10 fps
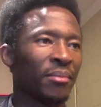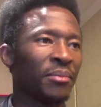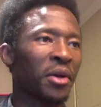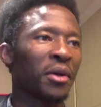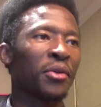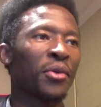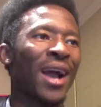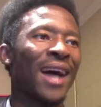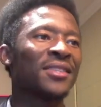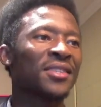Because you
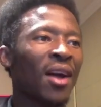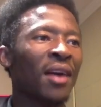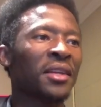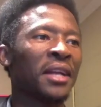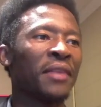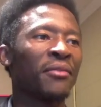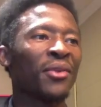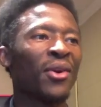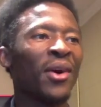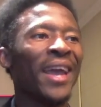can start it, and if you
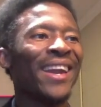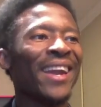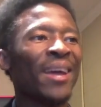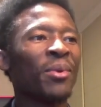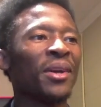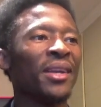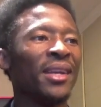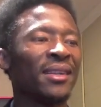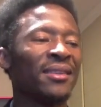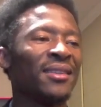don't enable
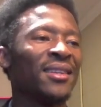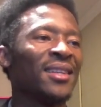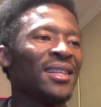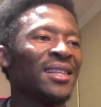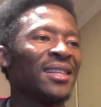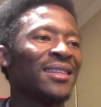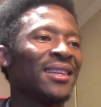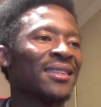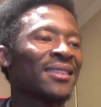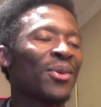it,
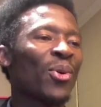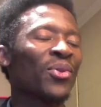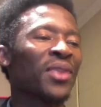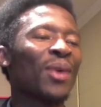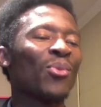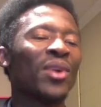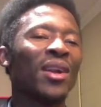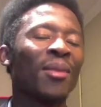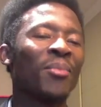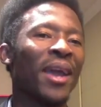this whole thing would
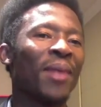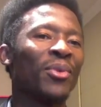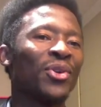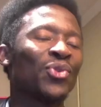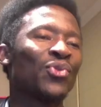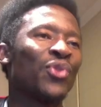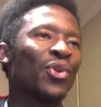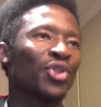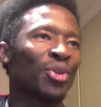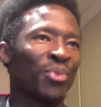not be able to
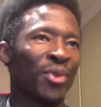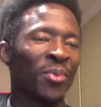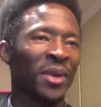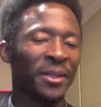function properly.